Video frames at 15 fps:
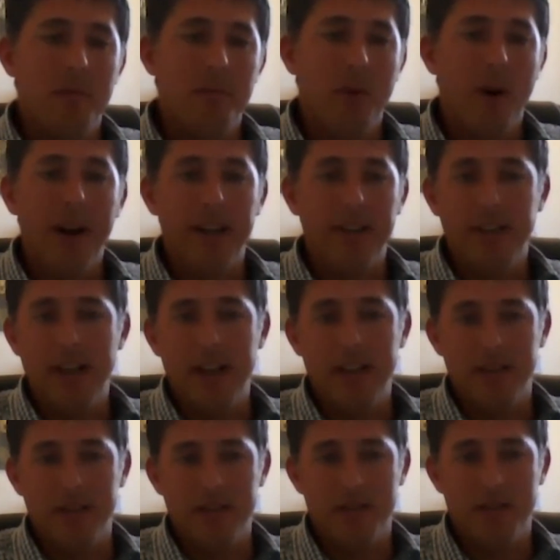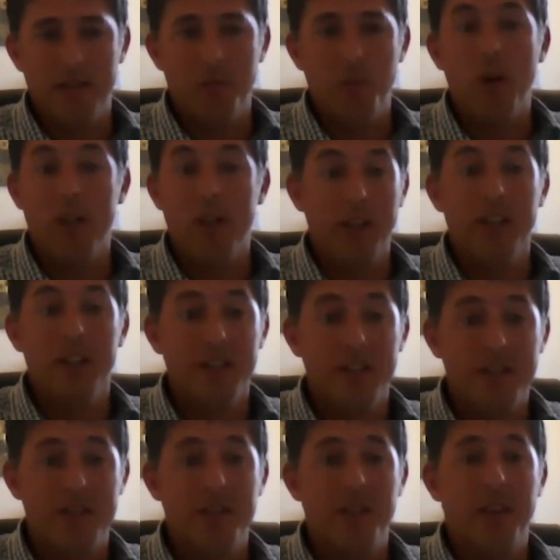break it down into what it
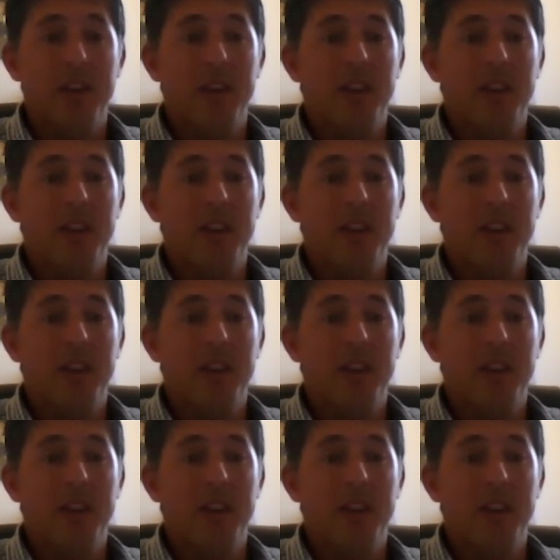is,